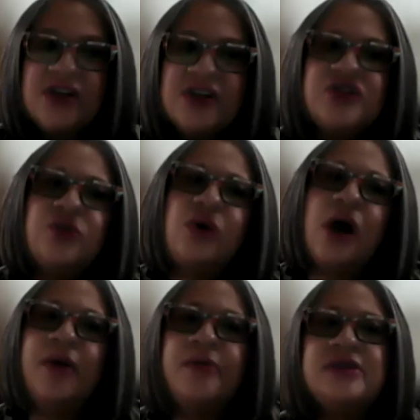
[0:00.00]
So
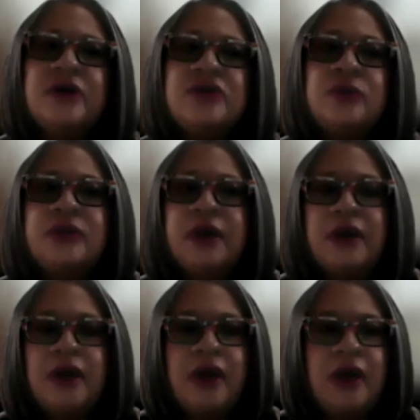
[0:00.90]
I was also
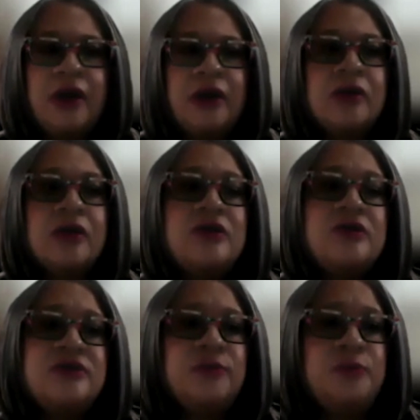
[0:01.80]
thinking the
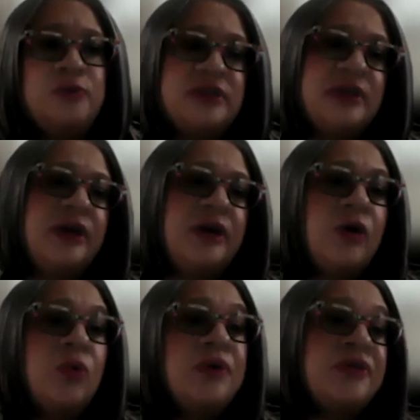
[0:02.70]
use of
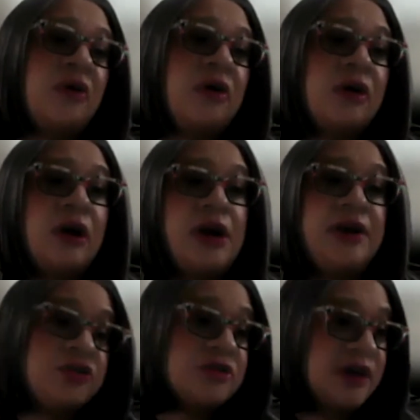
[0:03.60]
Boostlingo with our
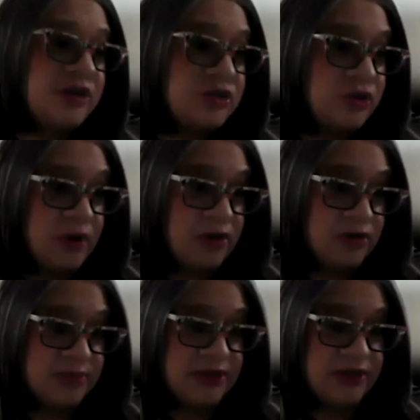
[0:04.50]
International
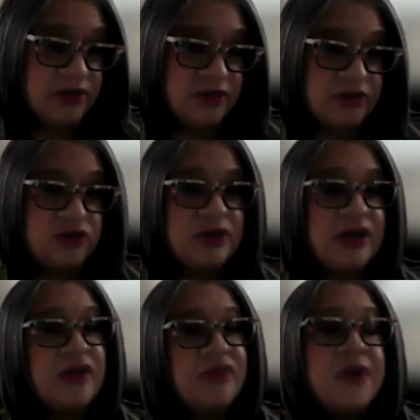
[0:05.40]
Welcome Center
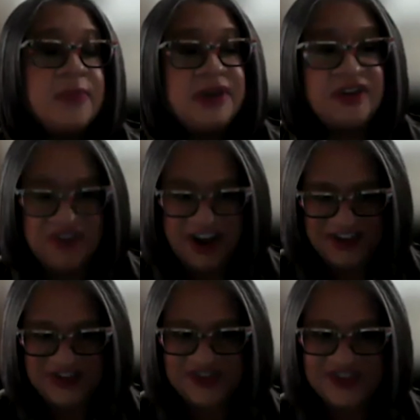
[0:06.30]
student and family
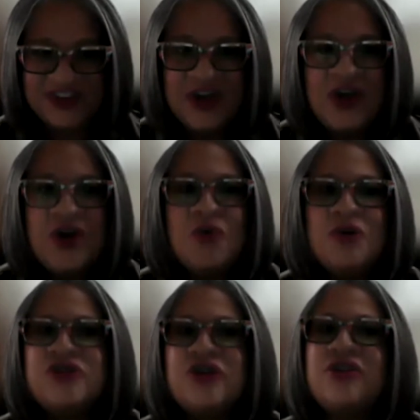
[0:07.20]
advisors,
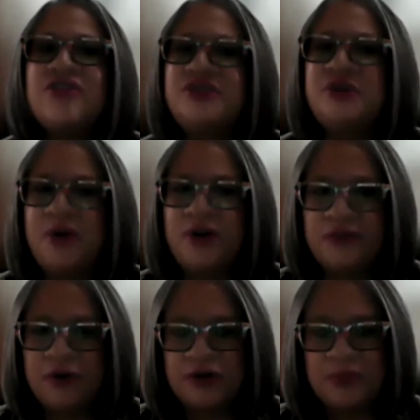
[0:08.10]
which are also part of
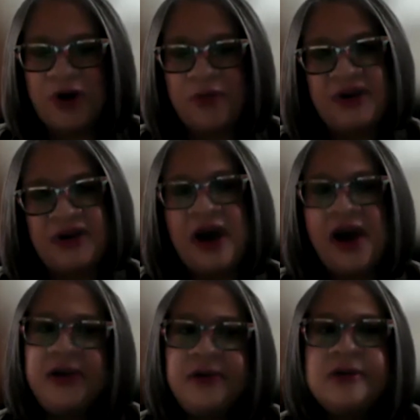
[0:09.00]
our department.
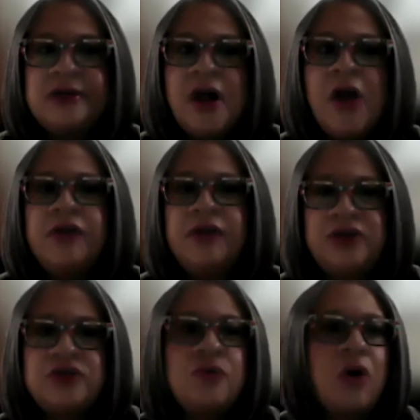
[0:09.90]
And they
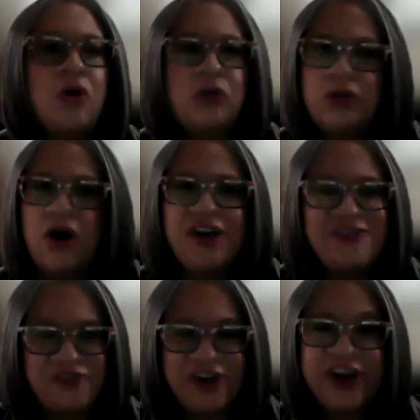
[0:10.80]
do a lot
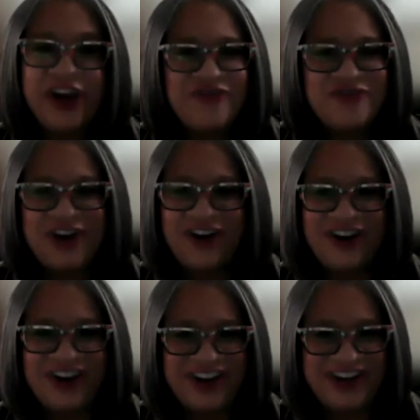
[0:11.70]
of, again,
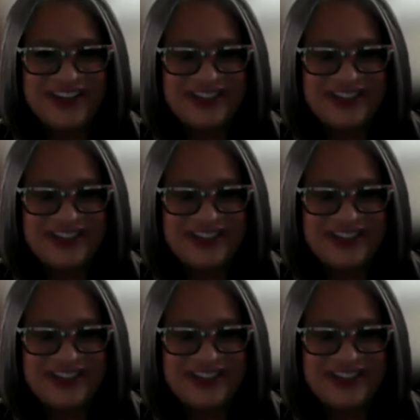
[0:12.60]
various